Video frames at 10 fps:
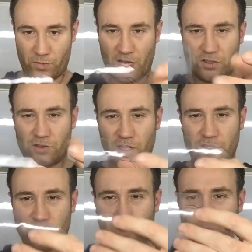
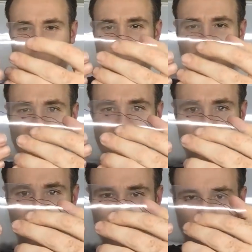That's so bubbly,
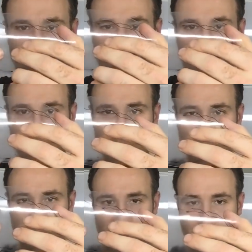so dome-like.
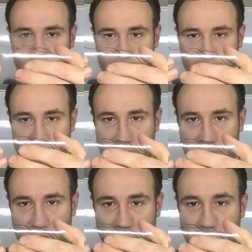
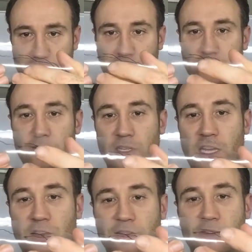This material,
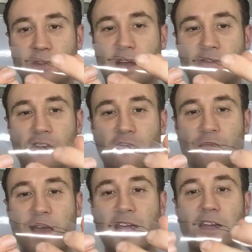even after I've
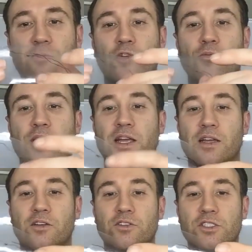made it, won't make
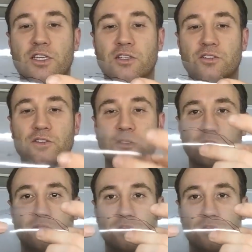a good stencil.